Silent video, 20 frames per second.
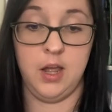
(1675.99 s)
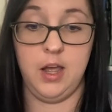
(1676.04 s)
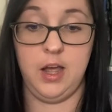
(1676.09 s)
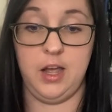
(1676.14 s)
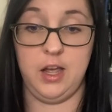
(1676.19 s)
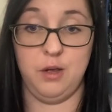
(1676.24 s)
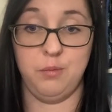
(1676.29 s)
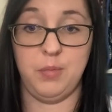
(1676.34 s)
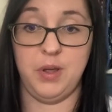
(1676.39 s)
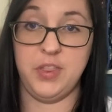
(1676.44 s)

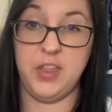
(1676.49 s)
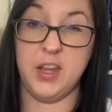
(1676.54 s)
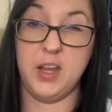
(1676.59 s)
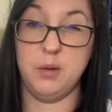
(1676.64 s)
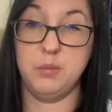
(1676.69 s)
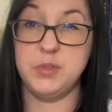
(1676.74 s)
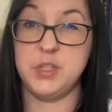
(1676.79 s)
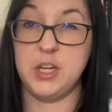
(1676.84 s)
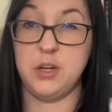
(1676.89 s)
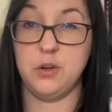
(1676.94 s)
um I think
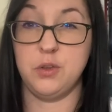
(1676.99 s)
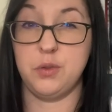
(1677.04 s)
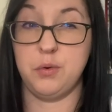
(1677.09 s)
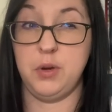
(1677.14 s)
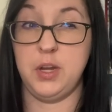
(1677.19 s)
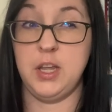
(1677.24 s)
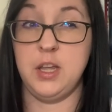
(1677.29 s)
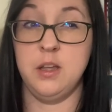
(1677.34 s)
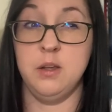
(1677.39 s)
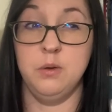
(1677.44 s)
I'm tier
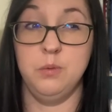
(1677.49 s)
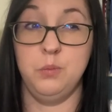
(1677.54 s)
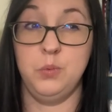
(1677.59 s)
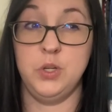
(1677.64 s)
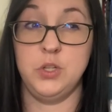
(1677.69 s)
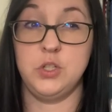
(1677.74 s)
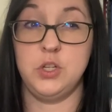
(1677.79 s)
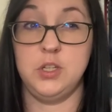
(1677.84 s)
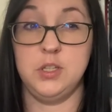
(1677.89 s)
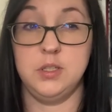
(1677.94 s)
three,
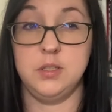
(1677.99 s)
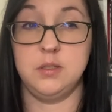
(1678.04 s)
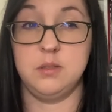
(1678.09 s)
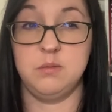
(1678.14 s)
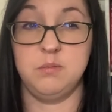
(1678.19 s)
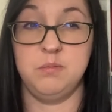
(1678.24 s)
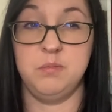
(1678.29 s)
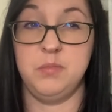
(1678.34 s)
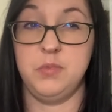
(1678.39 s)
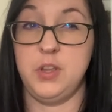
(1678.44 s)
which is
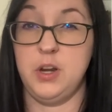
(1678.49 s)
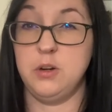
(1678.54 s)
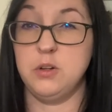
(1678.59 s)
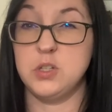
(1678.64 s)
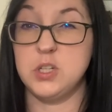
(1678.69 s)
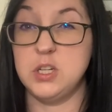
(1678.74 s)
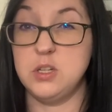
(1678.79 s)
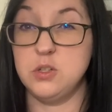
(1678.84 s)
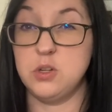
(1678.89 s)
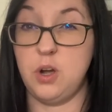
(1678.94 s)

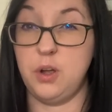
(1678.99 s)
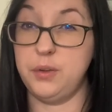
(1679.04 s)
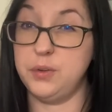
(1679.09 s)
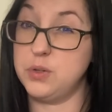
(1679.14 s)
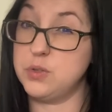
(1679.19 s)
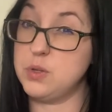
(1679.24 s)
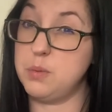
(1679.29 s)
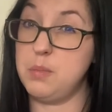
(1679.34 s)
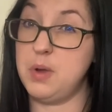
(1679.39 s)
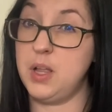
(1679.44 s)
thirteen
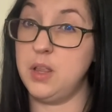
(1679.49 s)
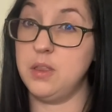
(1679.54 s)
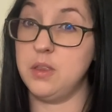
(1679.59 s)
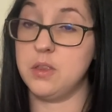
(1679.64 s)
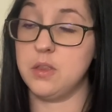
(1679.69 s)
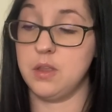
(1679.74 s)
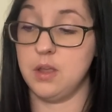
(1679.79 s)
dollars a month,